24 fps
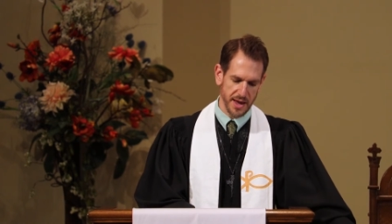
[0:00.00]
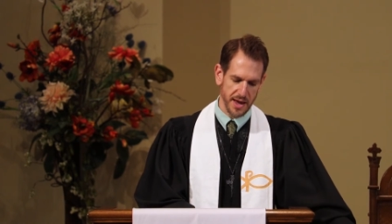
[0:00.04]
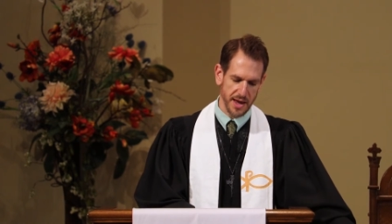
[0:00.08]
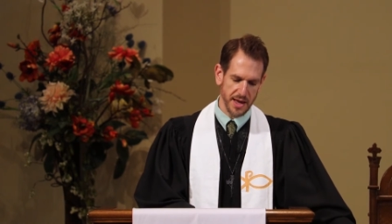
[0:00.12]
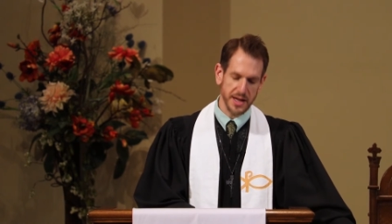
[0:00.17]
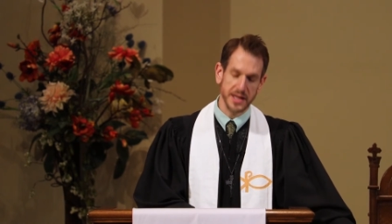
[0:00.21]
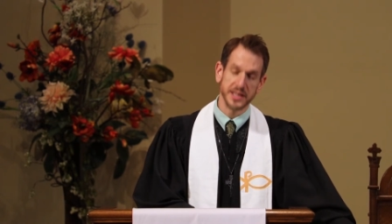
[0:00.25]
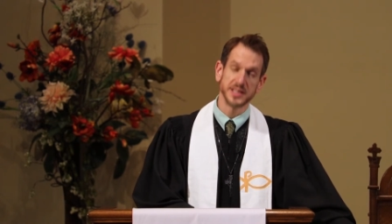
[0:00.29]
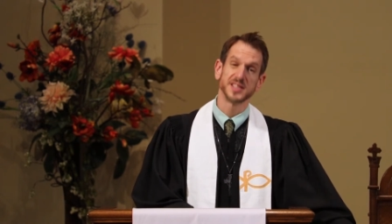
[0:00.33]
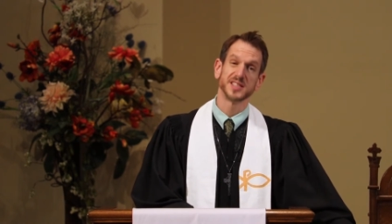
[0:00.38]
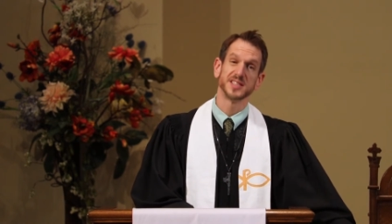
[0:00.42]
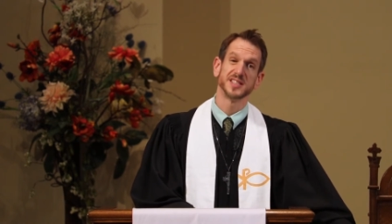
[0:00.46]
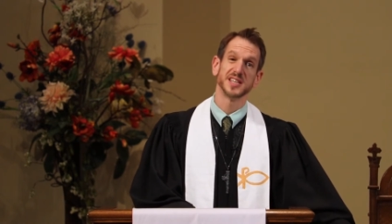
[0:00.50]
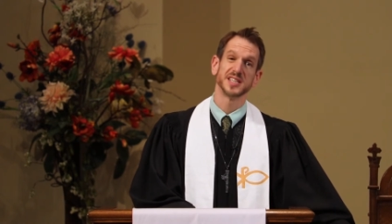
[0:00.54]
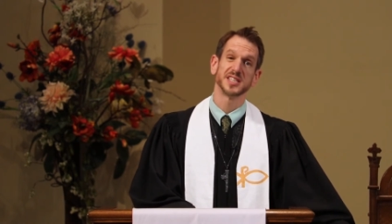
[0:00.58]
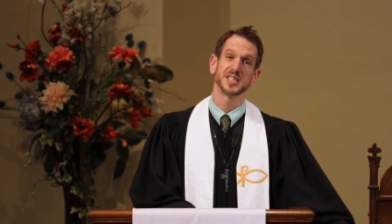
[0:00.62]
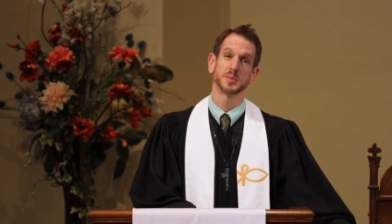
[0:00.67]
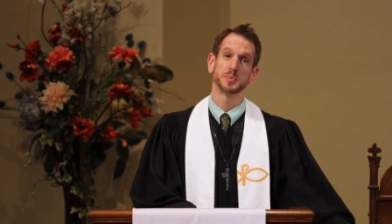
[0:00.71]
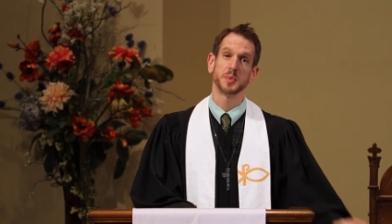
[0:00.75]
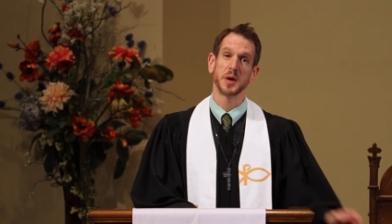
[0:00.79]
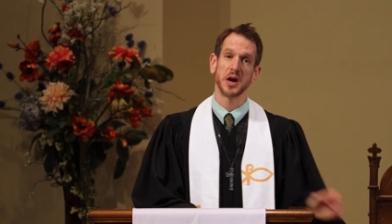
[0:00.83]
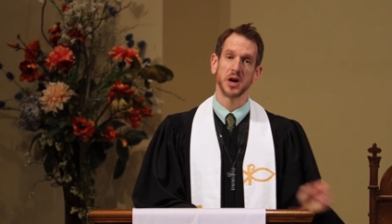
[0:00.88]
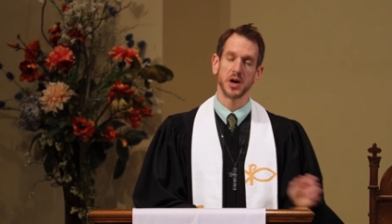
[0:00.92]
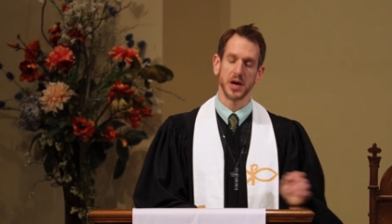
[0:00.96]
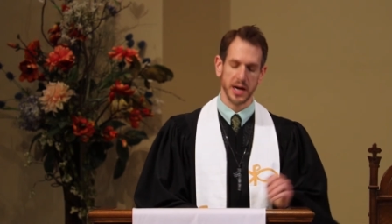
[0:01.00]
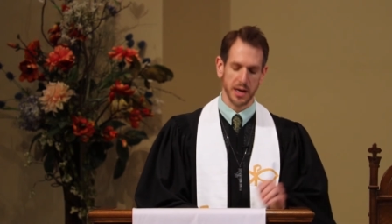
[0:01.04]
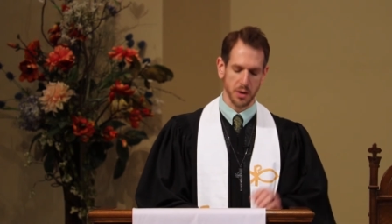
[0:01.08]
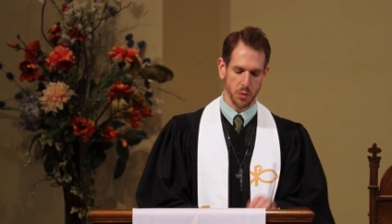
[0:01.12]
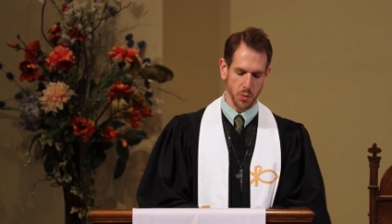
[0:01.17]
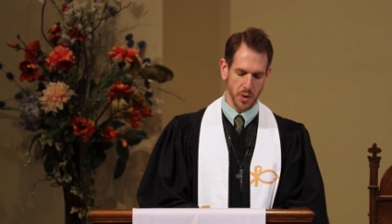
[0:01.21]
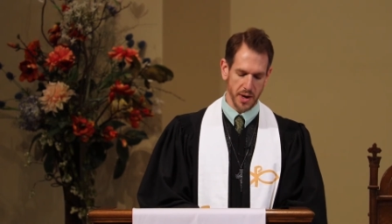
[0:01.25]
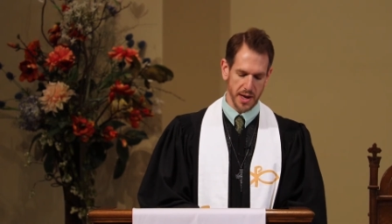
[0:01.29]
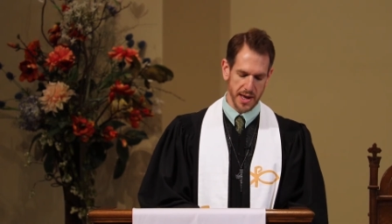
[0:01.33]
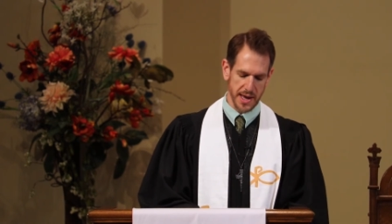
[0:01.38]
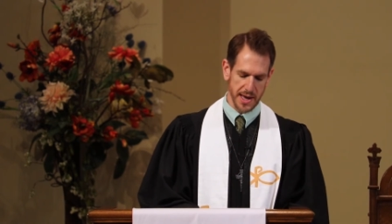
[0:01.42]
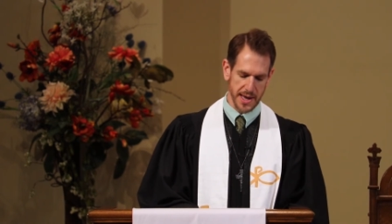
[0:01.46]
In its despairing
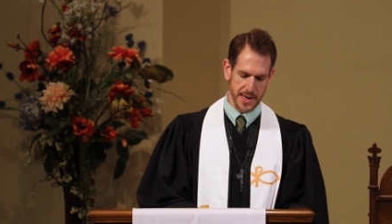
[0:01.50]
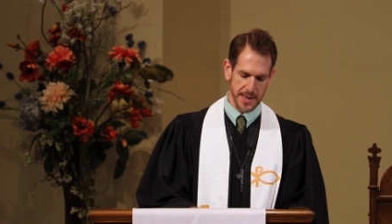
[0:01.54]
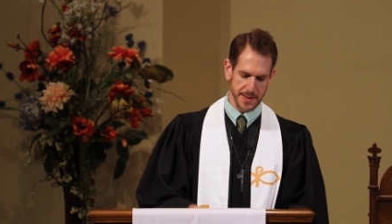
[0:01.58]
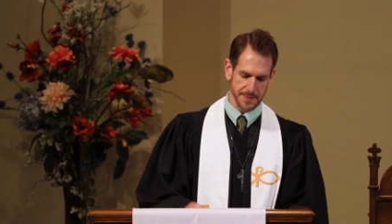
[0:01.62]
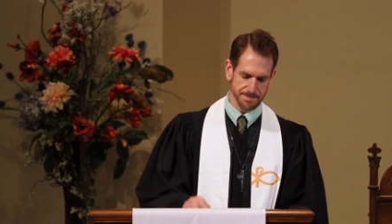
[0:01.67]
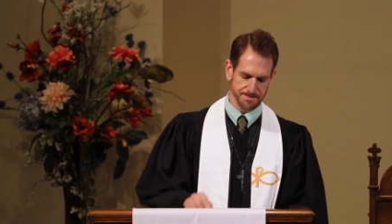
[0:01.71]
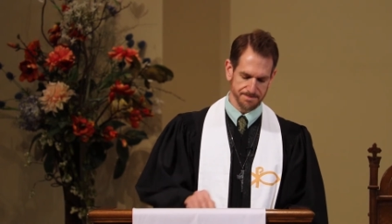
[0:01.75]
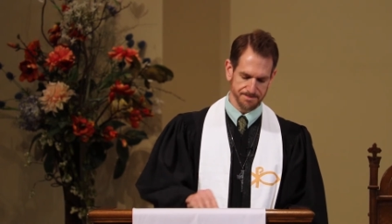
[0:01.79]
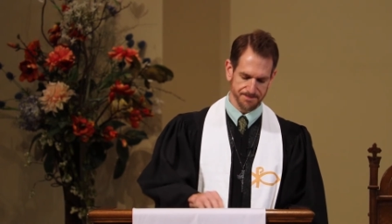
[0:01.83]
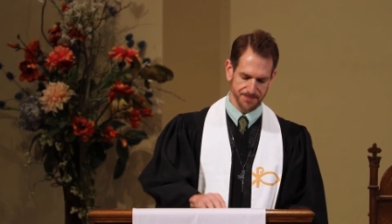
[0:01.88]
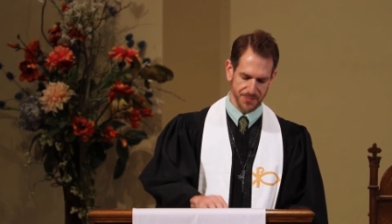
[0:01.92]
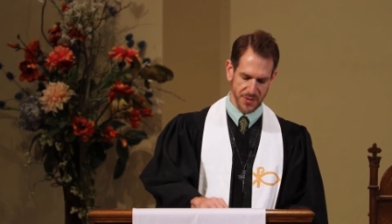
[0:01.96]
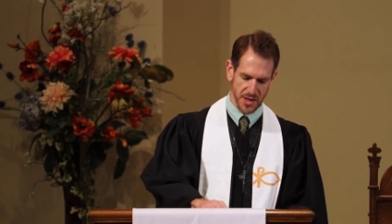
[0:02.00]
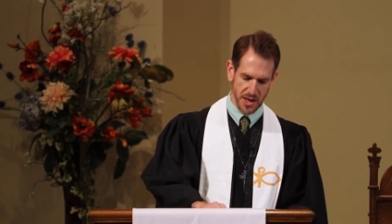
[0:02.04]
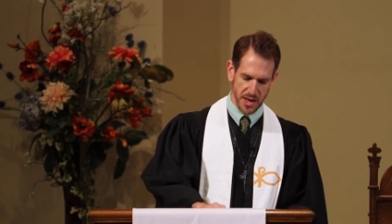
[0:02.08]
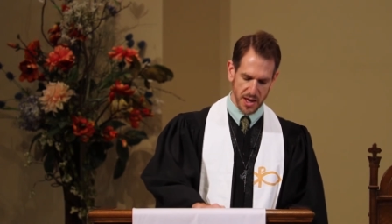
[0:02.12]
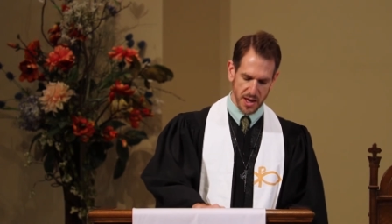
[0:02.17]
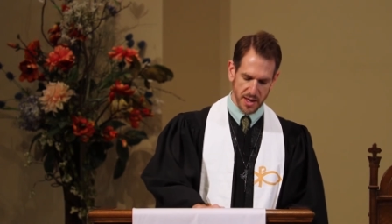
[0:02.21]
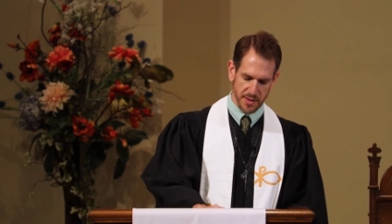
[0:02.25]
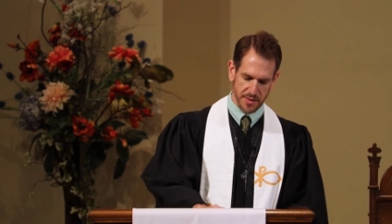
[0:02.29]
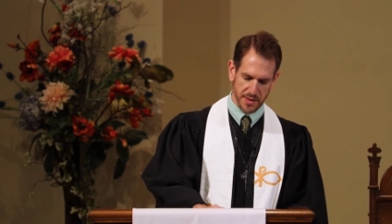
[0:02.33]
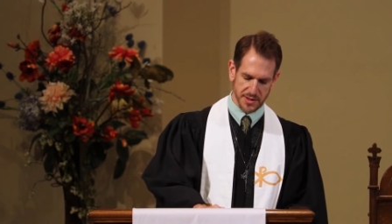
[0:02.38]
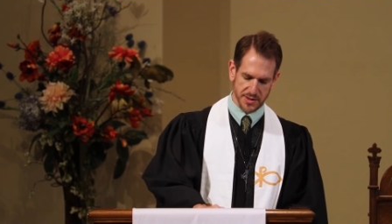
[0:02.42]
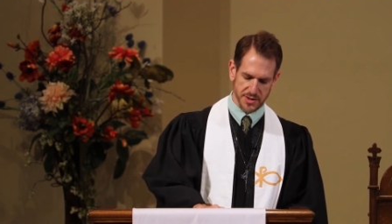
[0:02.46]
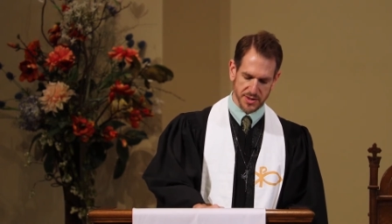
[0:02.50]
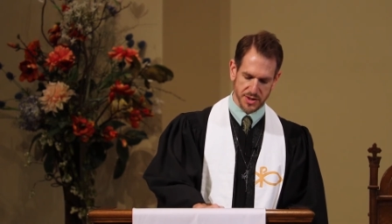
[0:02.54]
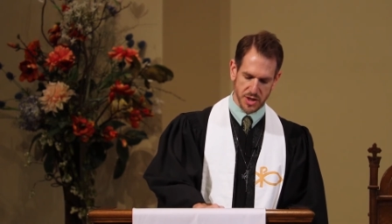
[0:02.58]
way, this